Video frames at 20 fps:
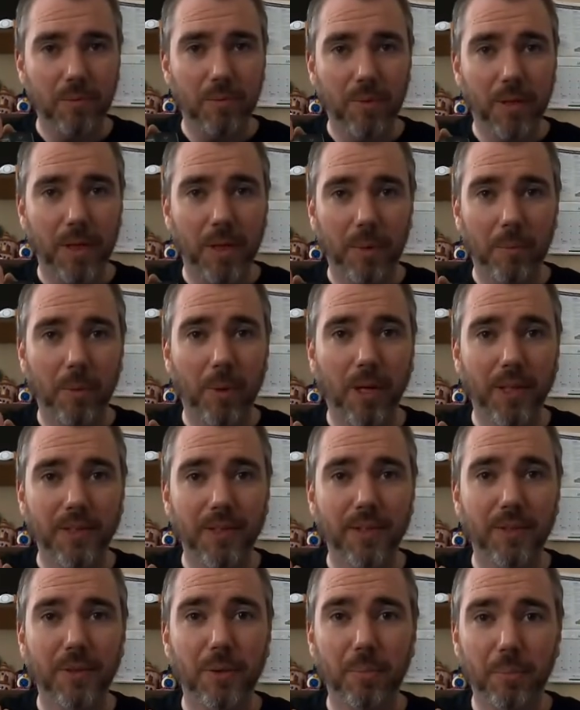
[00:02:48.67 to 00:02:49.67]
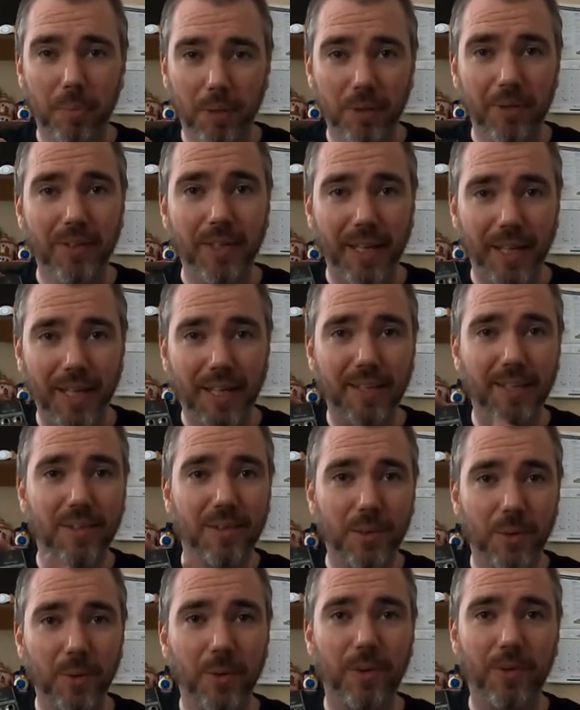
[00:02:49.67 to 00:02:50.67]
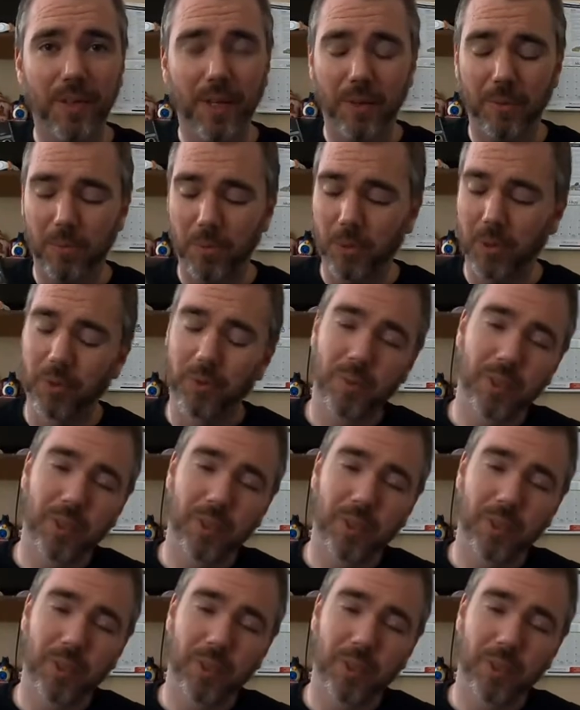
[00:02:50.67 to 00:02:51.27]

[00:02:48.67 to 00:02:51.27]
processor built into the soundboard,